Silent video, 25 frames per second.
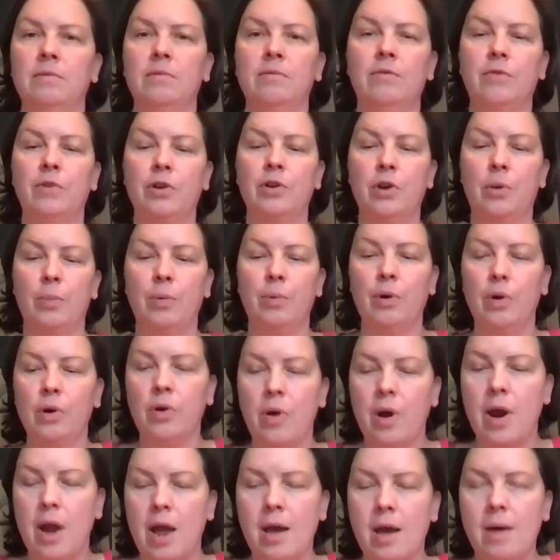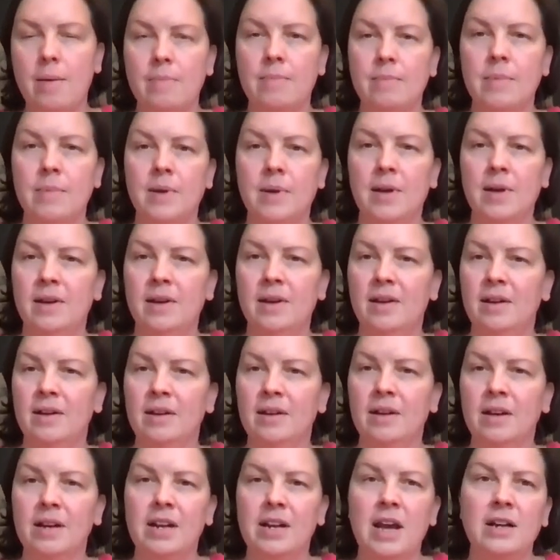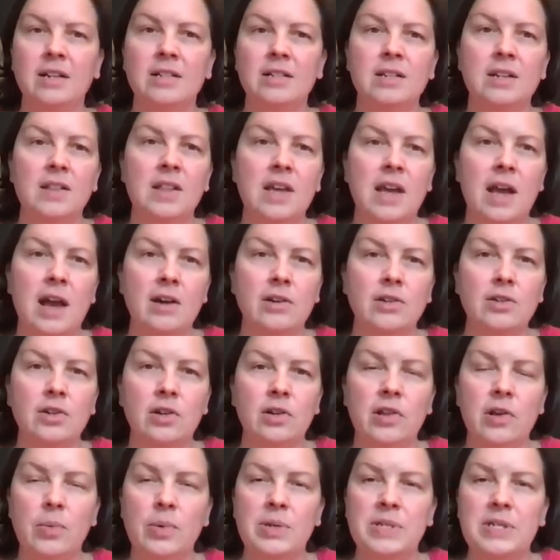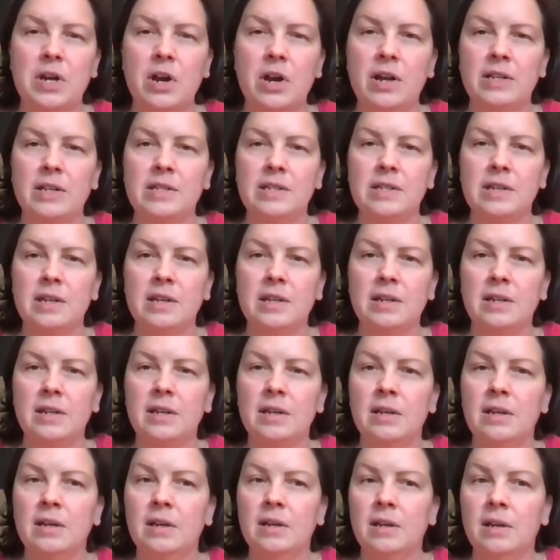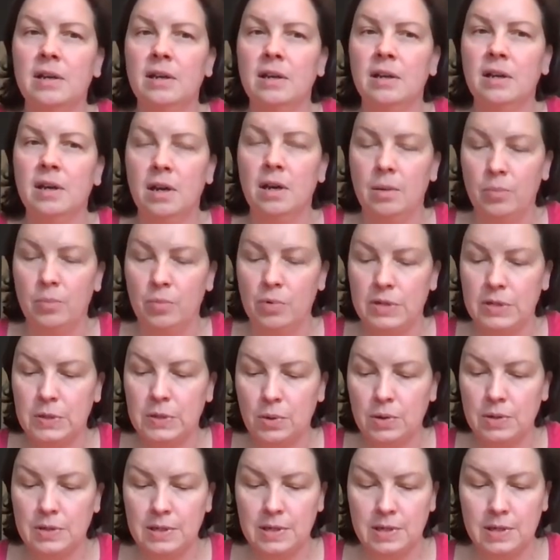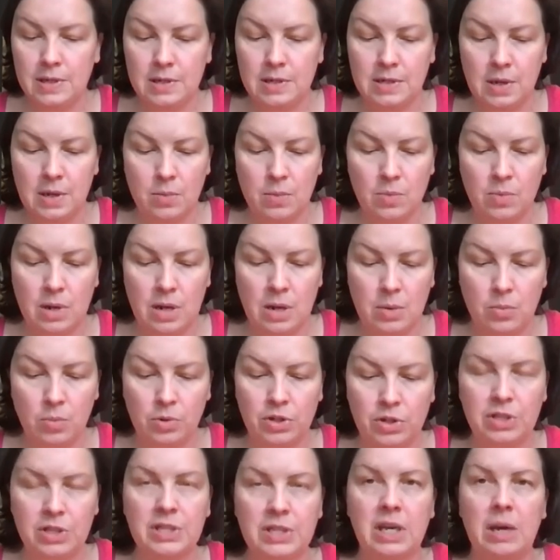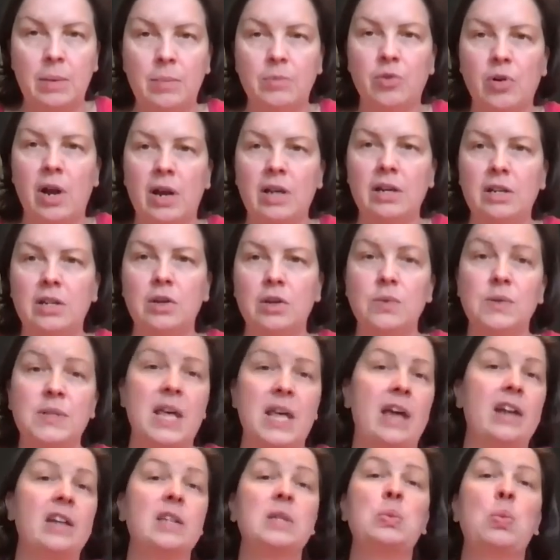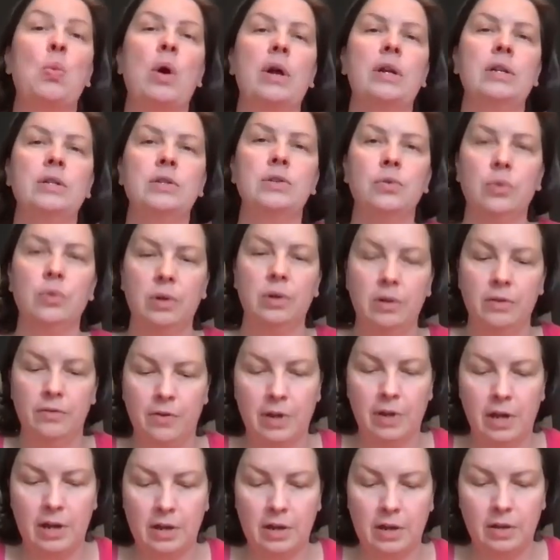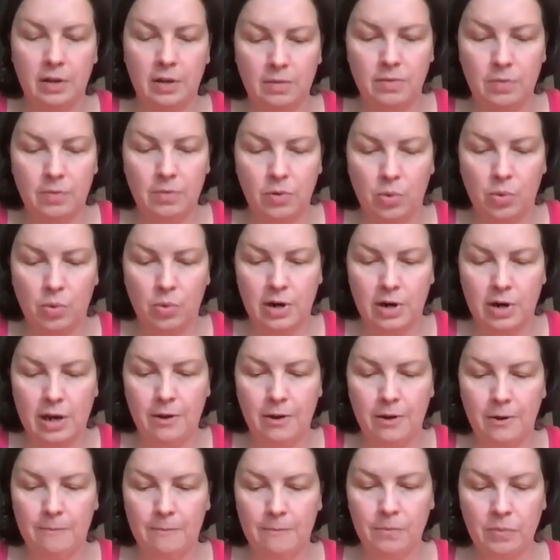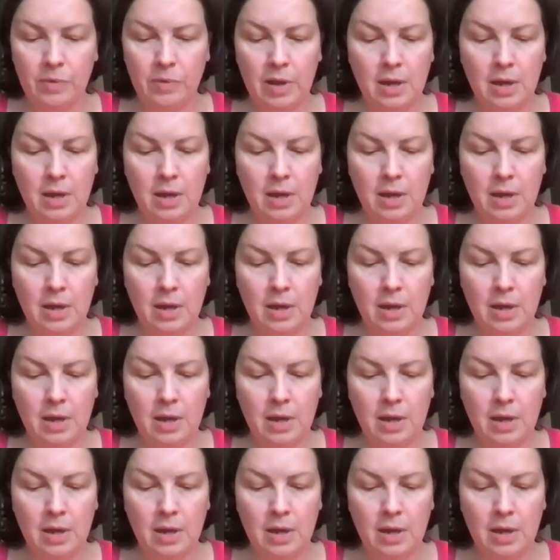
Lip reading: for your program, connect to the Act Early Wisconsin resources, and we'll just keep trying to use that as one tool for getting the word out.